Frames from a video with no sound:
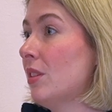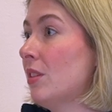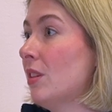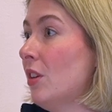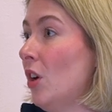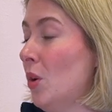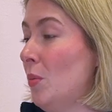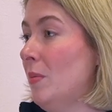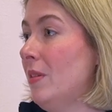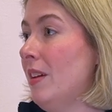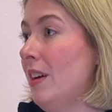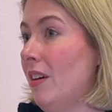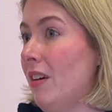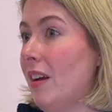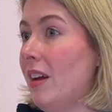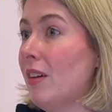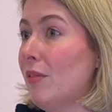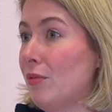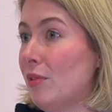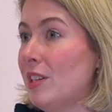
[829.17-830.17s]
an open
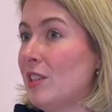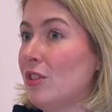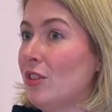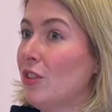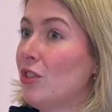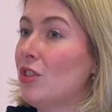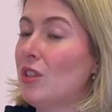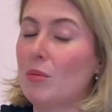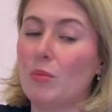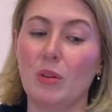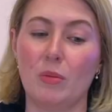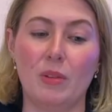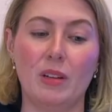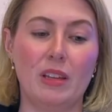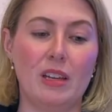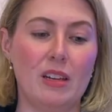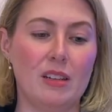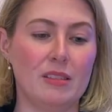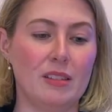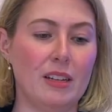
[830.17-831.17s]
area of research that we're
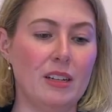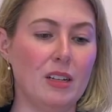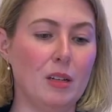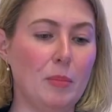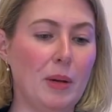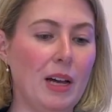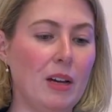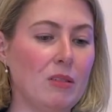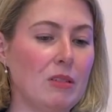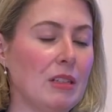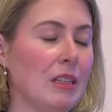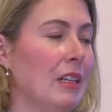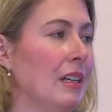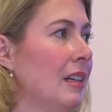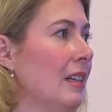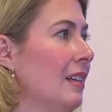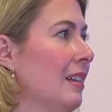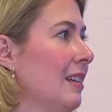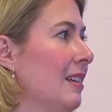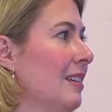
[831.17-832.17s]
really excited about.
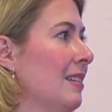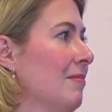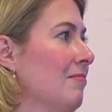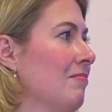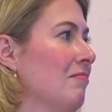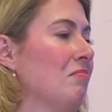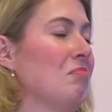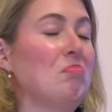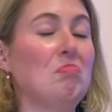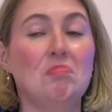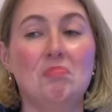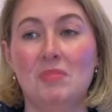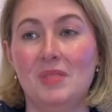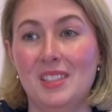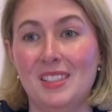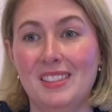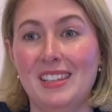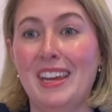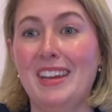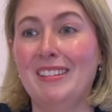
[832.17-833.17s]

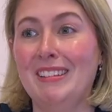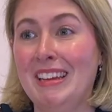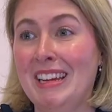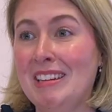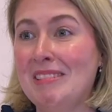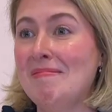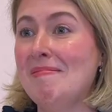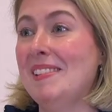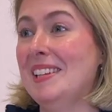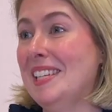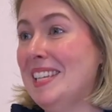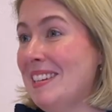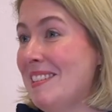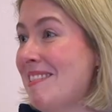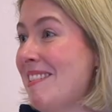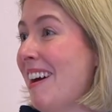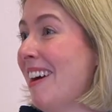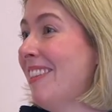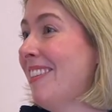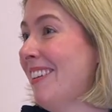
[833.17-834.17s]
Scaling is
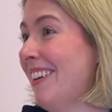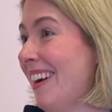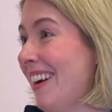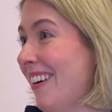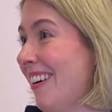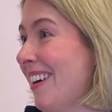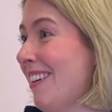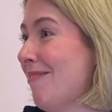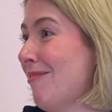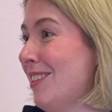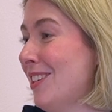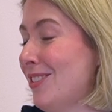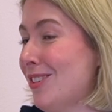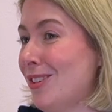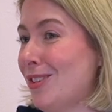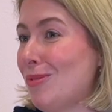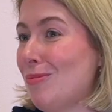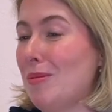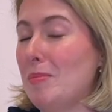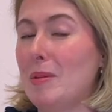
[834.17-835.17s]
another area of
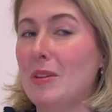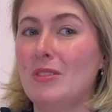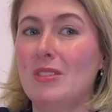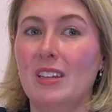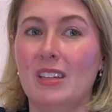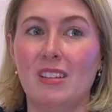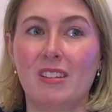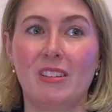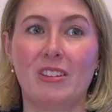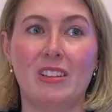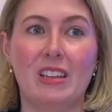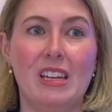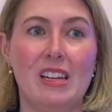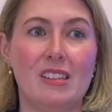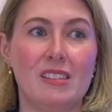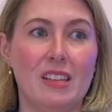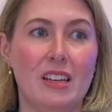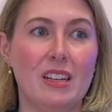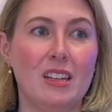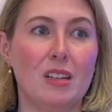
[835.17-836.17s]
research we're particularly
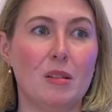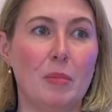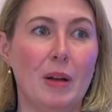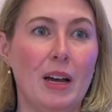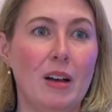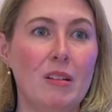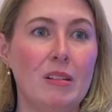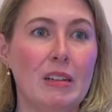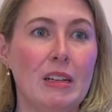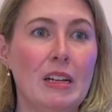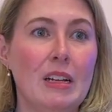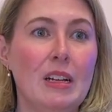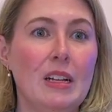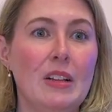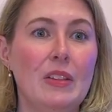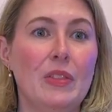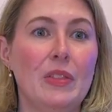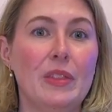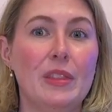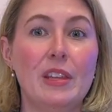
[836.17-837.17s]
excited about.
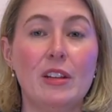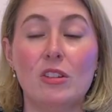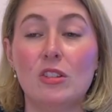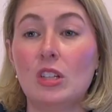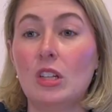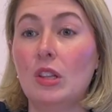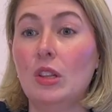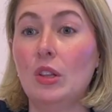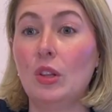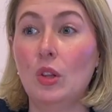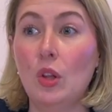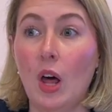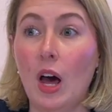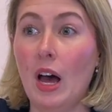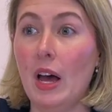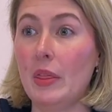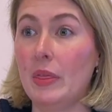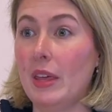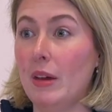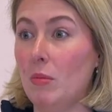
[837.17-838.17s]
There's a
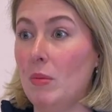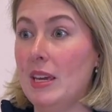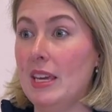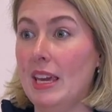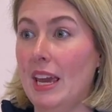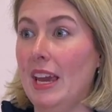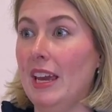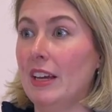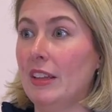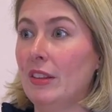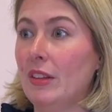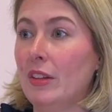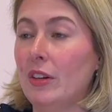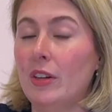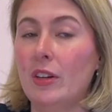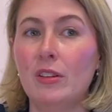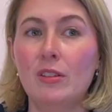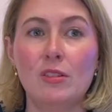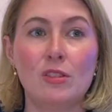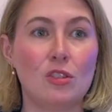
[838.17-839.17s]
lot that we can
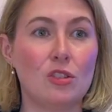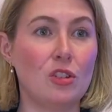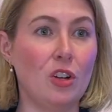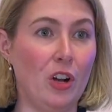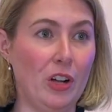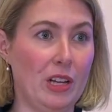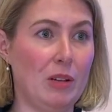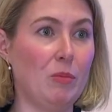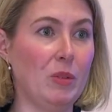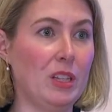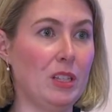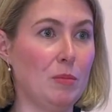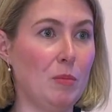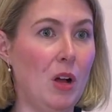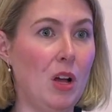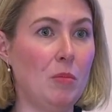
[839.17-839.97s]
learn starting with small